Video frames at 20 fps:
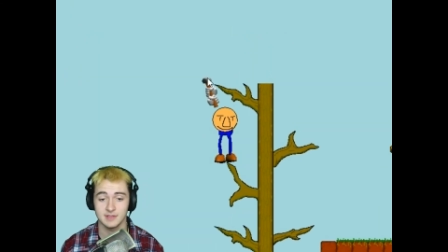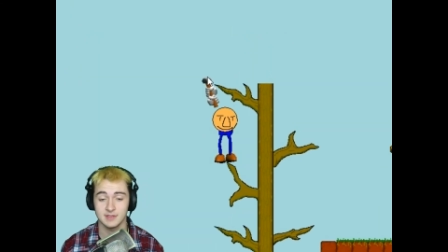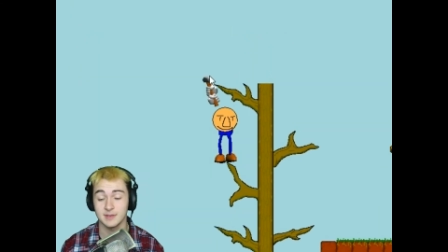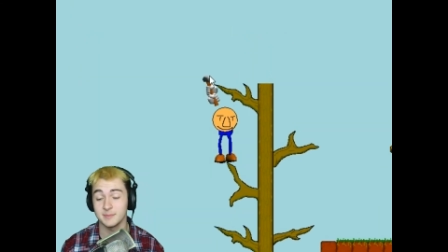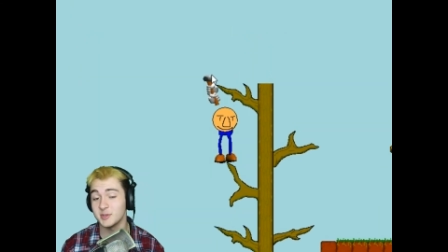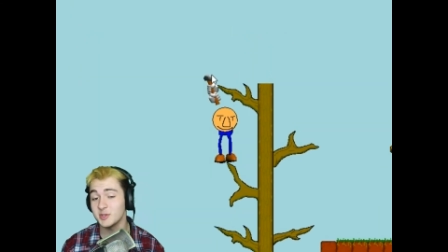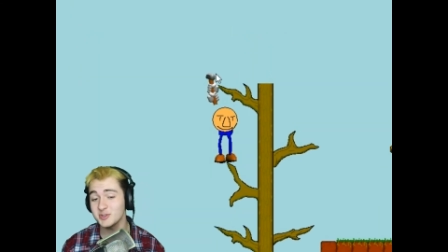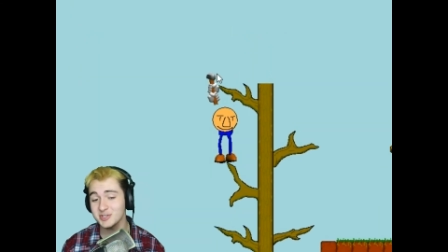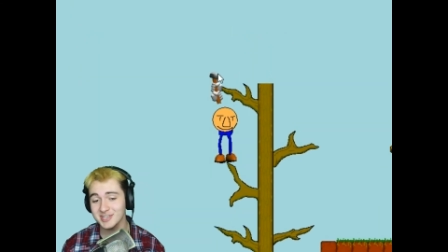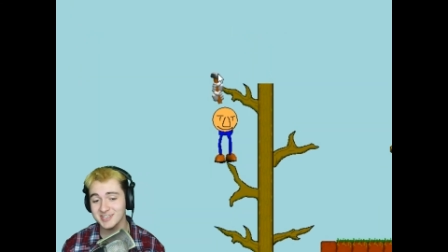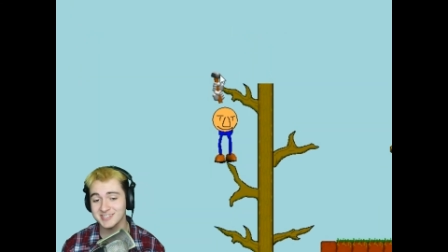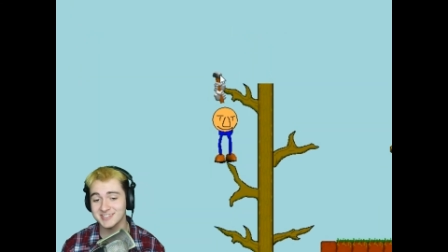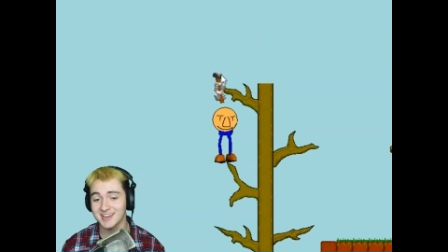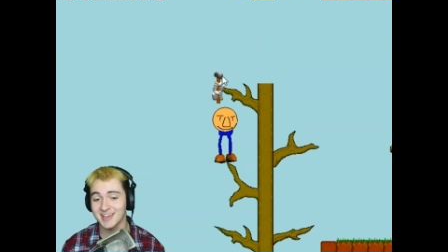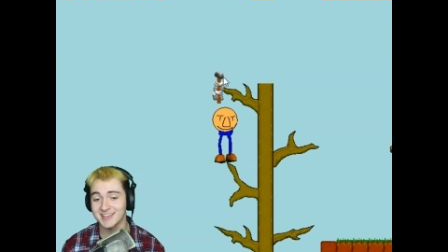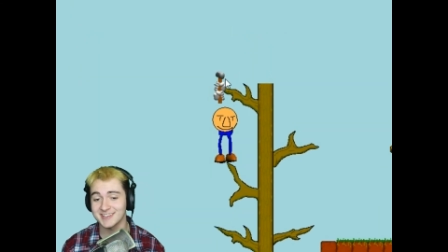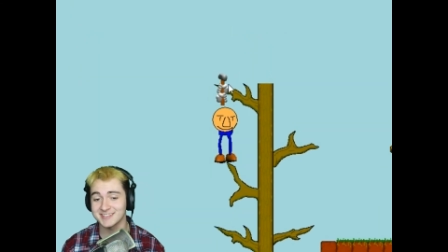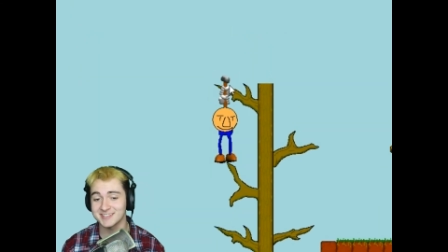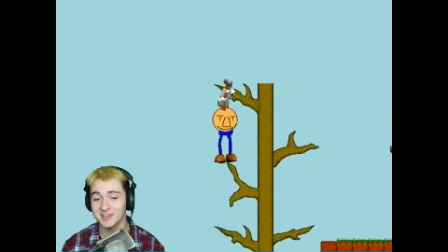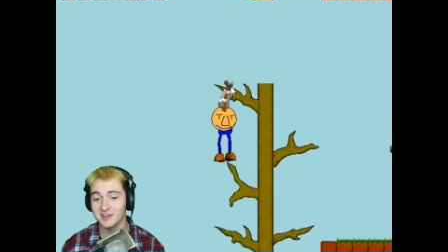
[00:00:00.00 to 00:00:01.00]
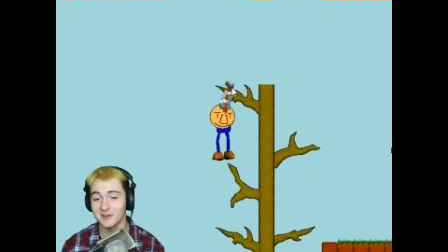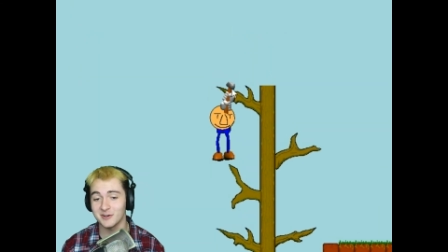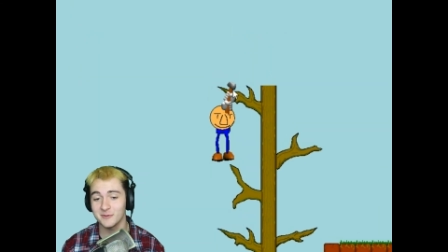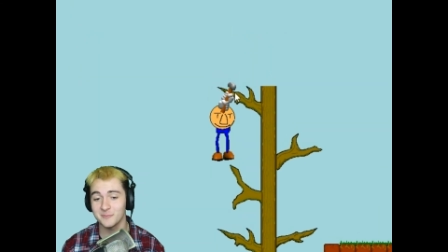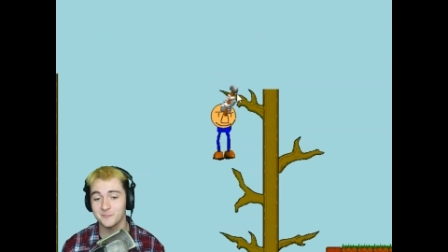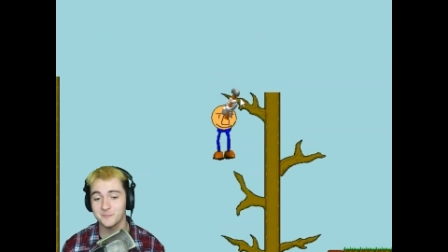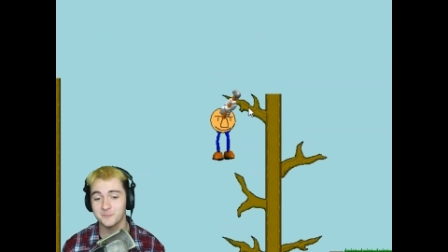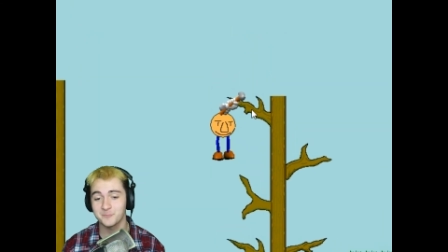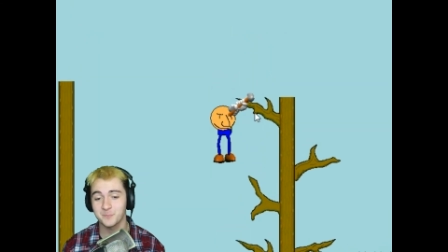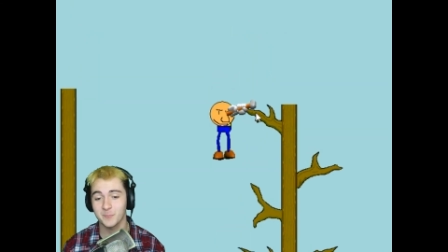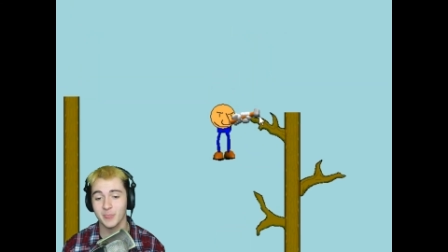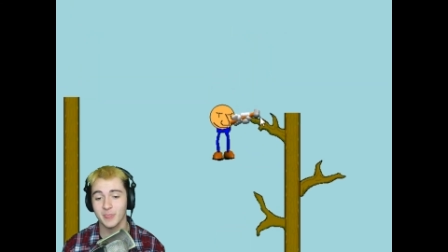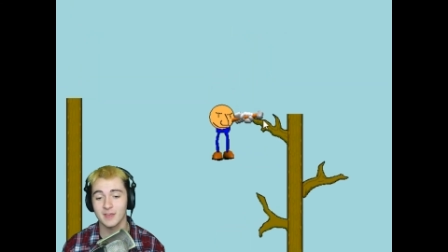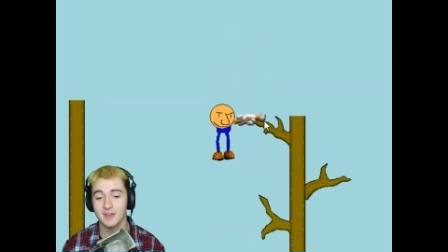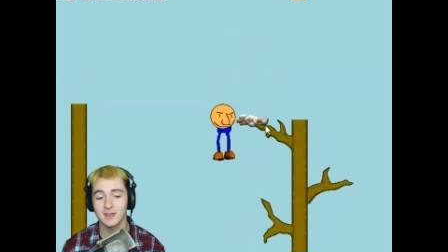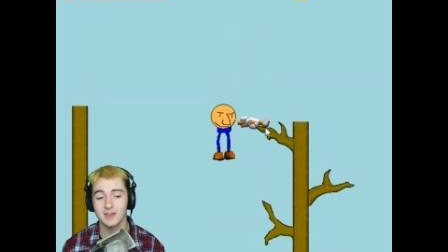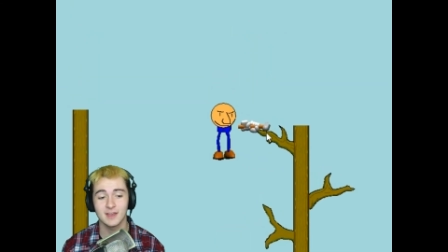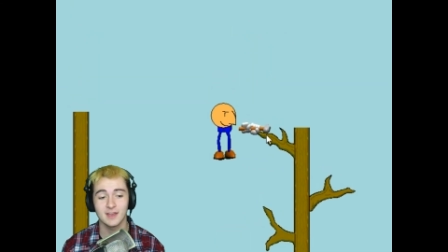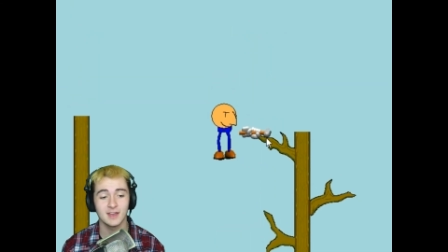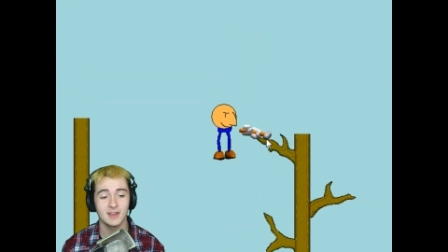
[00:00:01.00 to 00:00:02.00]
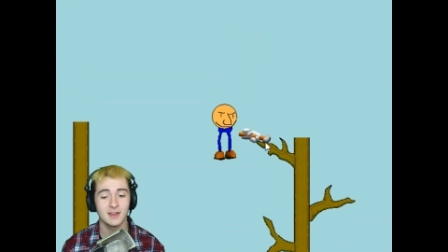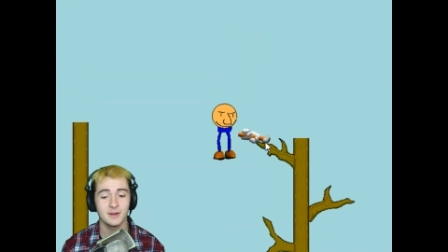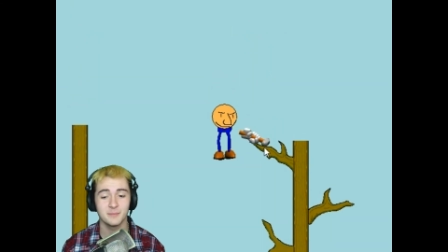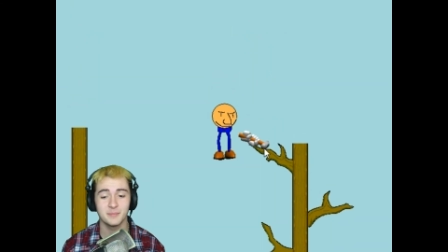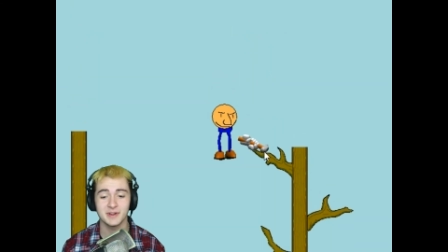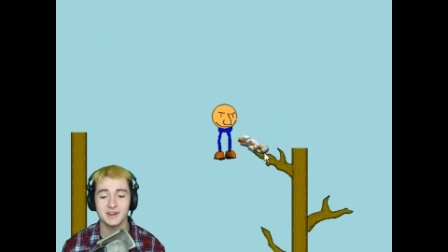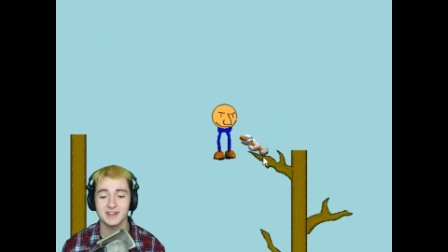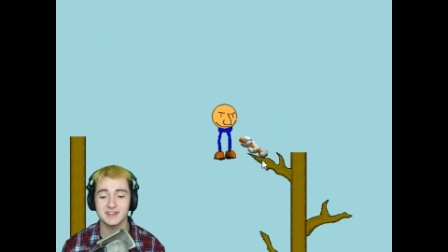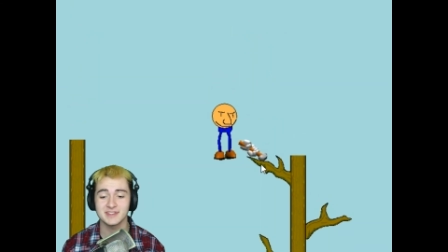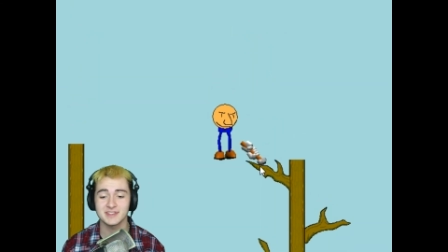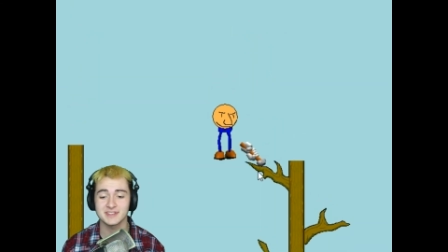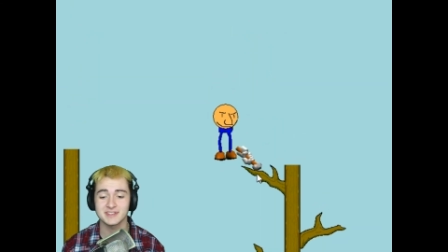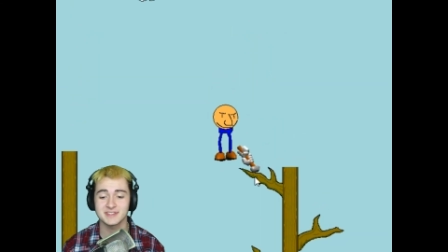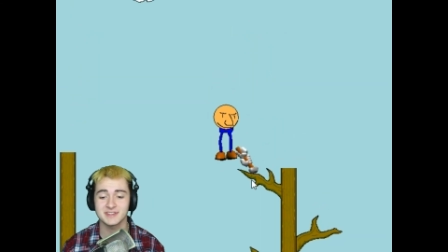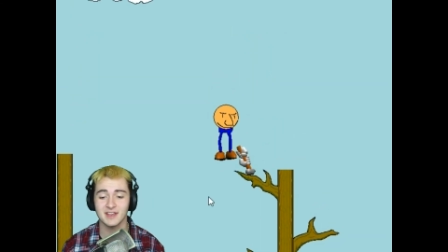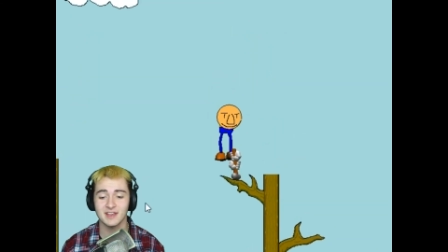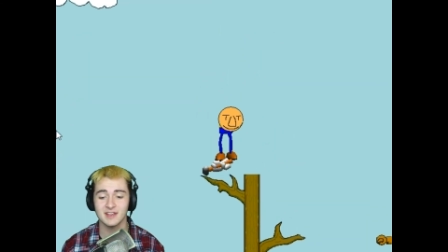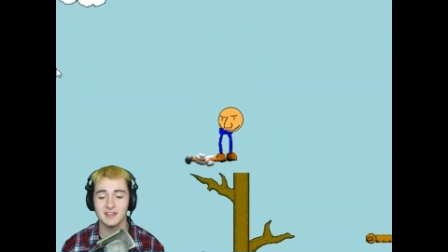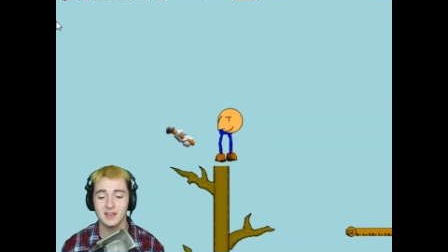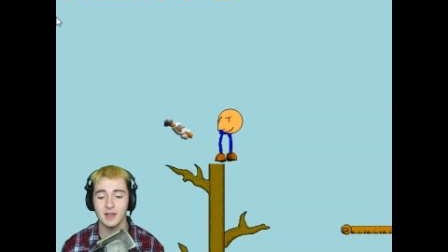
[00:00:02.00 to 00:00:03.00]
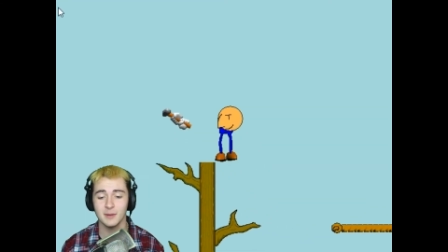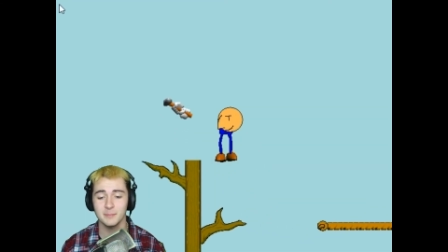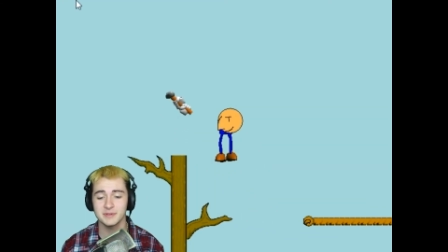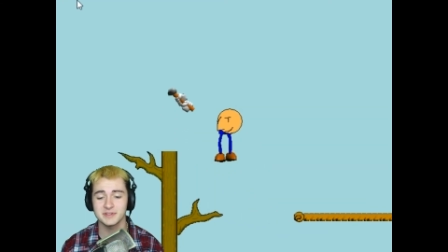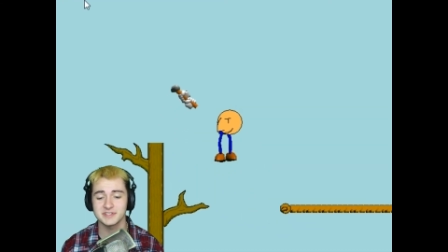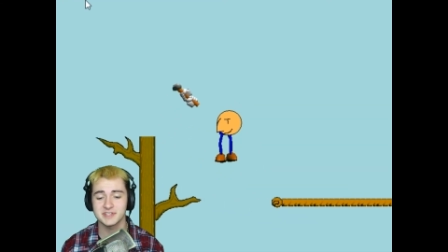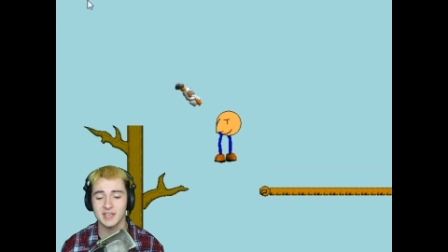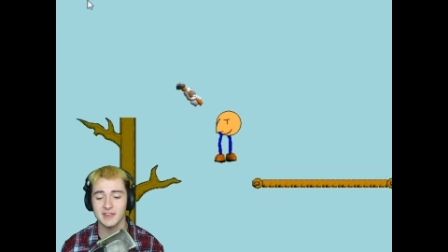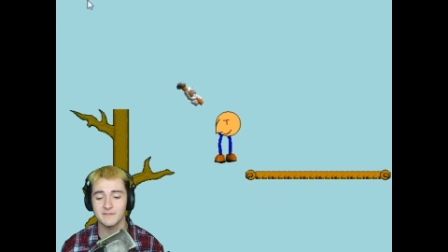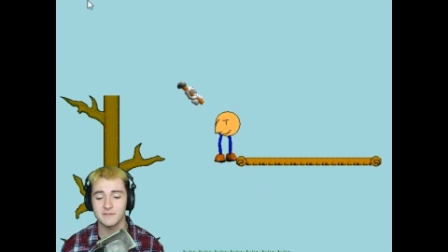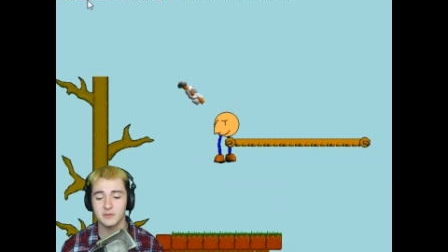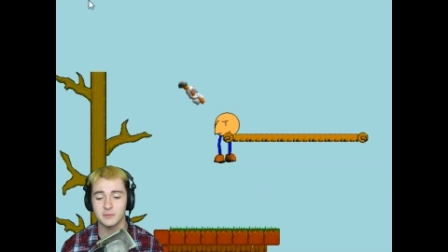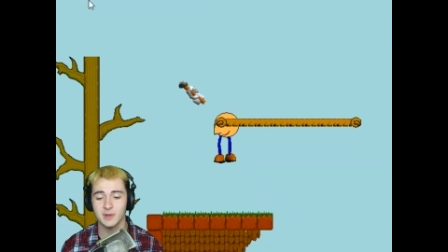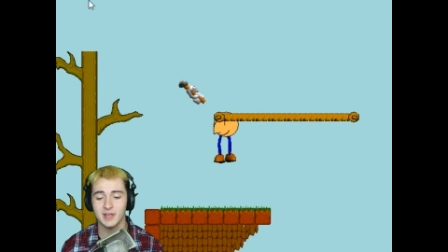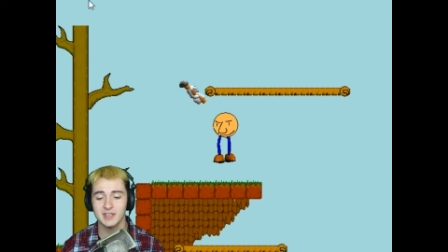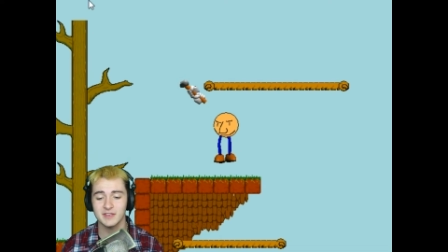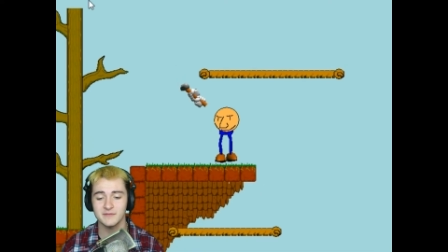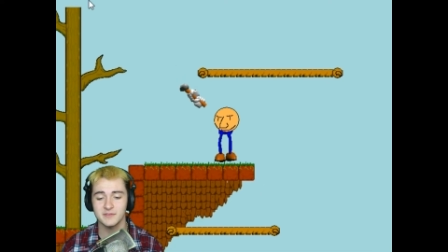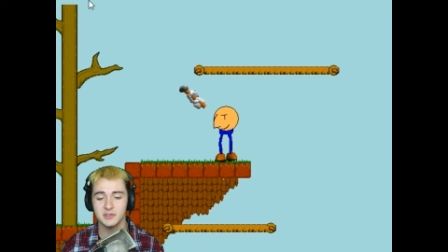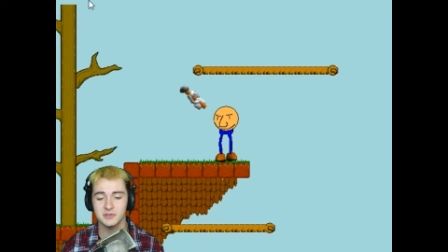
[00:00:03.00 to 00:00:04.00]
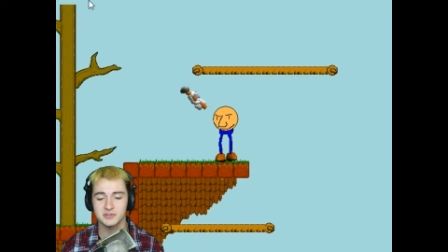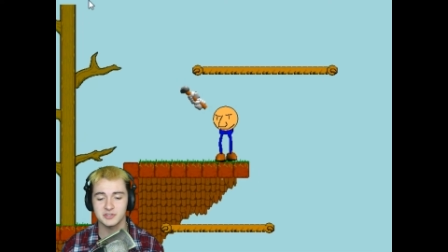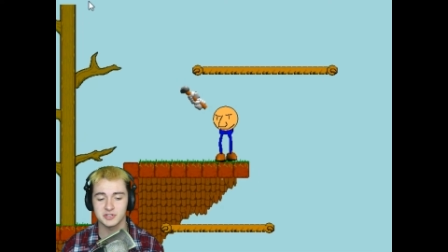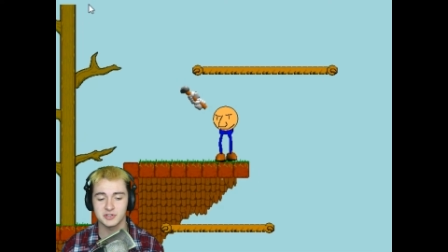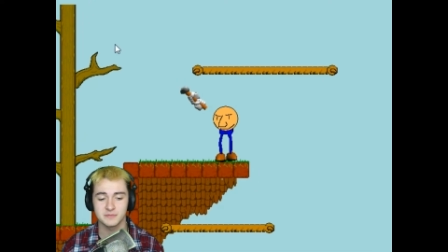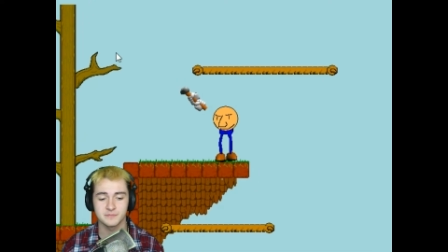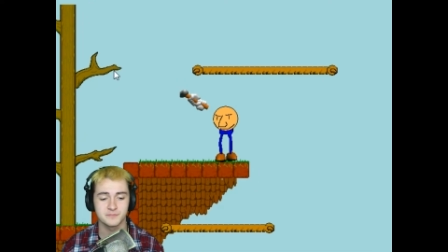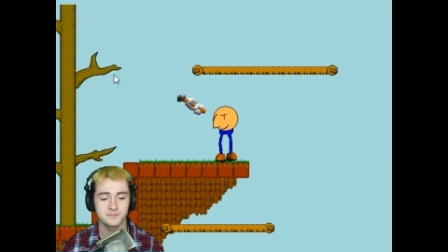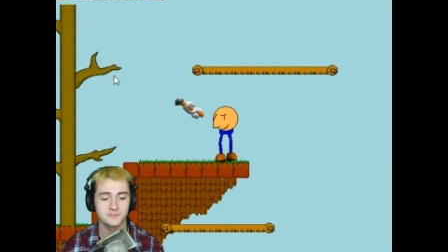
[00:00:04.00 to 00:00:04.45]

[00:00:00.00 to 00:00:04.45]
The music's nice though, but it does not compensate for my confusion.